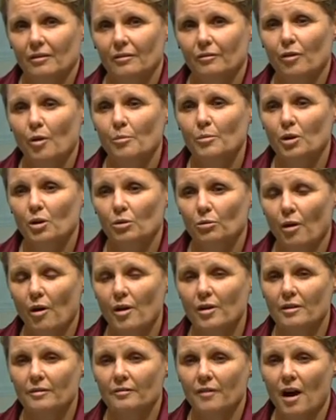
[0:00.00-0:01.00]
from
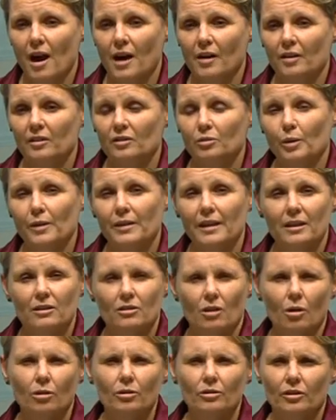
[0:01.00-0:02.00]
coronavirus when they're
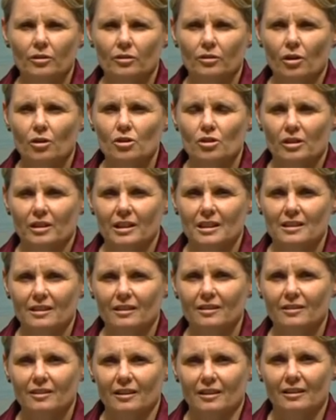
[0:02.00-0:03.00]
told to socially
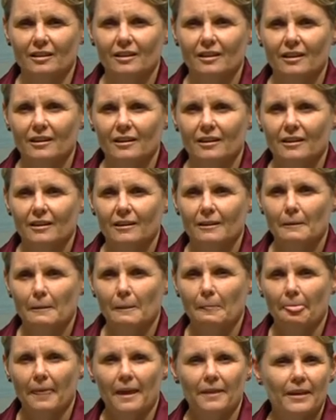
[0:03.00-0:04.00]
distant
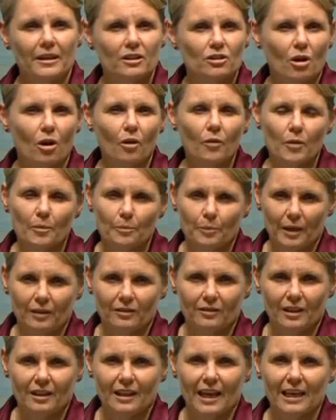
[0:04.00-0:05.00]
and they're told the best
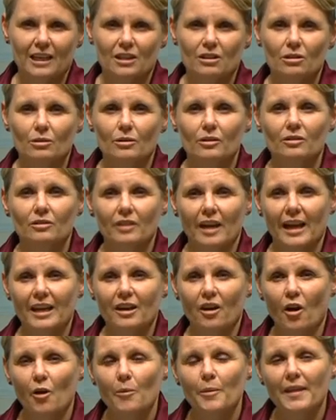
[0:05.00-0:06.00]
thing they can do is stay at
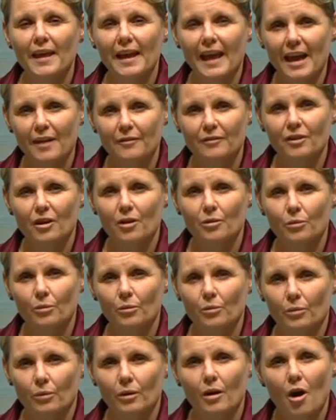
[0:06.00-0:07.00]
home and they have no
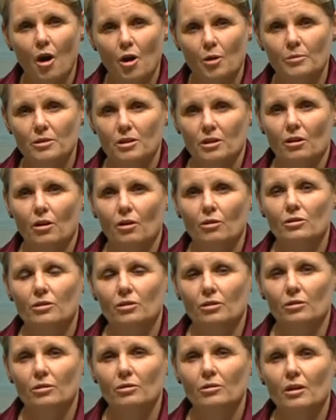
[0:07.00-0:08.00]
home to go
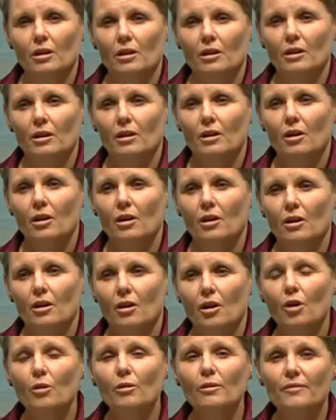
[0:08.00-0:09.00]
to,
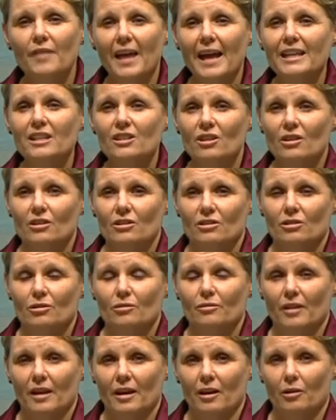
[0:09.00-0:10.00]
who have they turned to
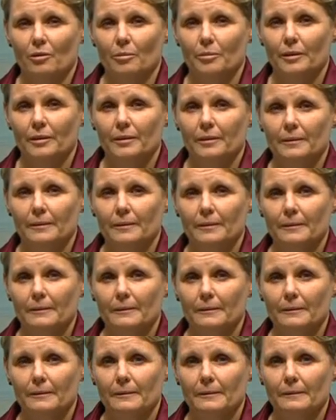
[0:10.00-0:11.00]
for help?
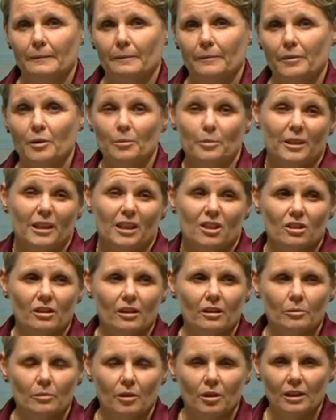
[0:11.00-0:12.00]
The Peninsula
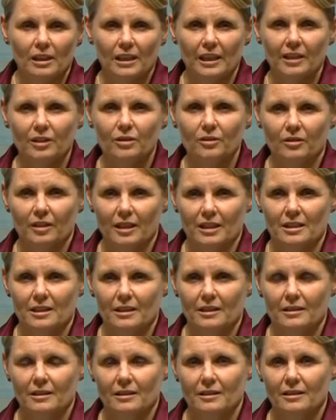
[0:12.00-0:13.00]
Community Legal Centre.